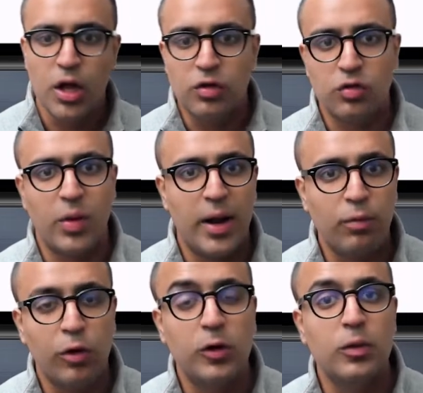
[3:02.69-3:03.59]
So what I'm
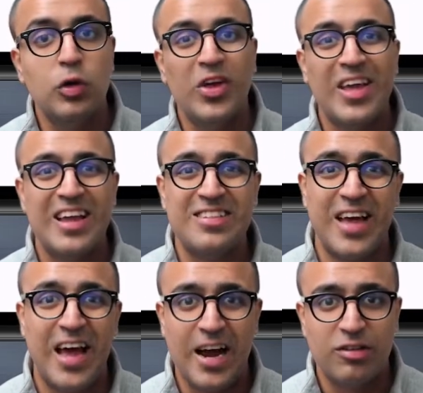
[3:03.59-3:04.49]
going to be doing is
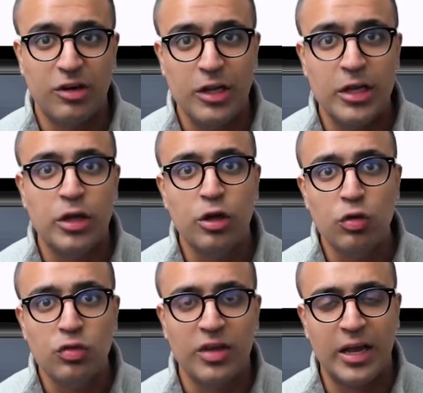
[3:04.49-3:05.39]
actually
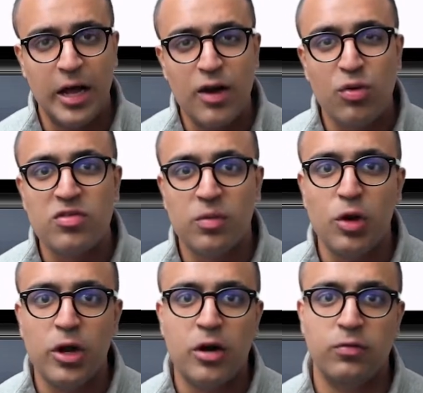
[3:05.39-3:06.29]
using an Android
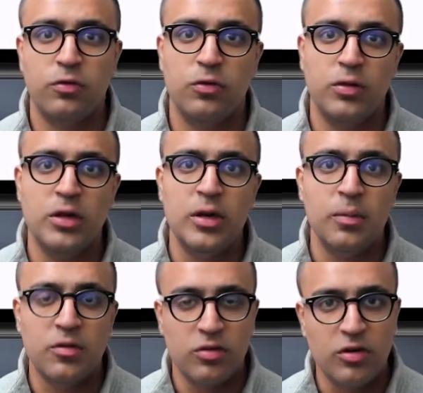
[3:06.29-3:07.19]
simulator for the
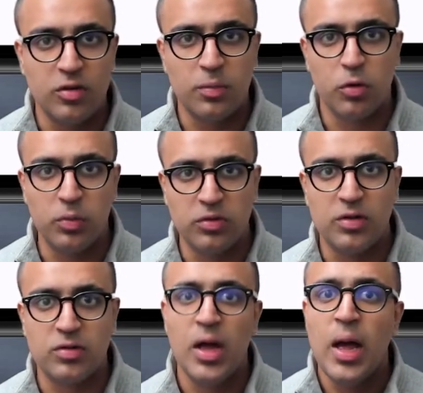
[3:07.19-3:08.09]
demonstration
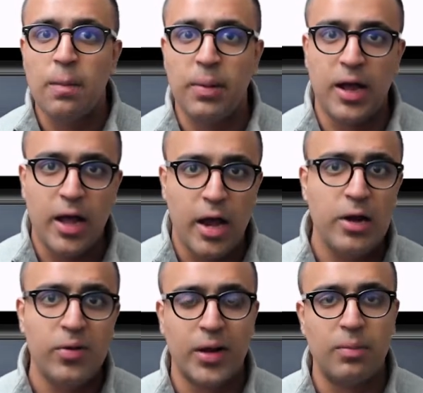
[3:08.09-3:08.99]
purposes, but I highly
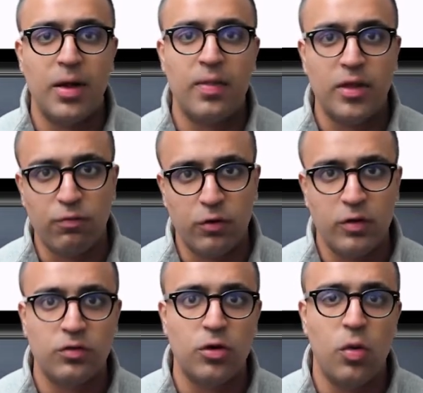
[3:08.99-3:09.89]
recommend that for
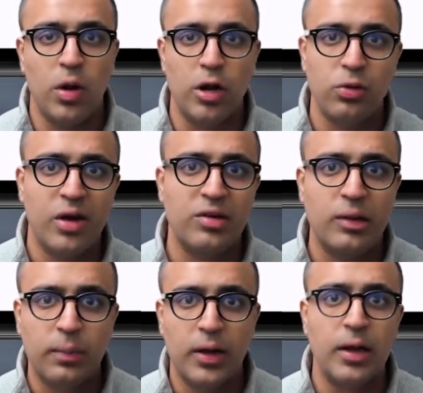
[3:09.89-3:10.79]
this tutorial you
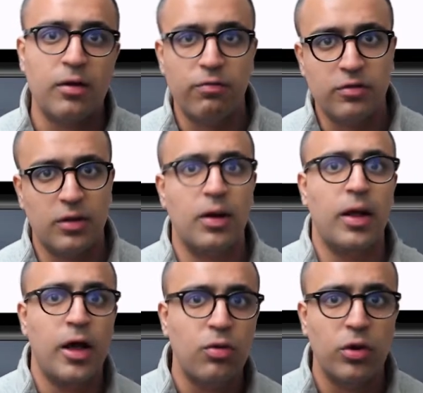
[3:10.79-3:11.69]
actually plug in a physical
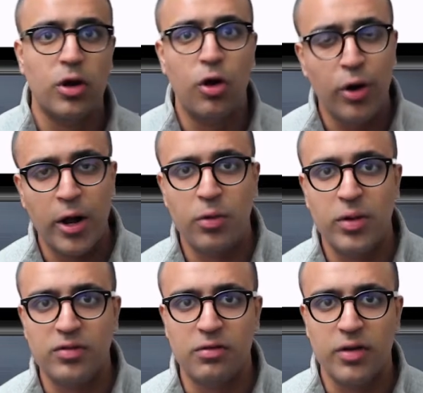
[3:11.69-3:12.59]
Android or
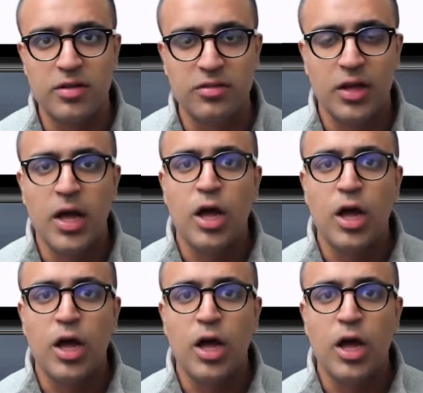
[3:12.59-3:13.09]
iOS device.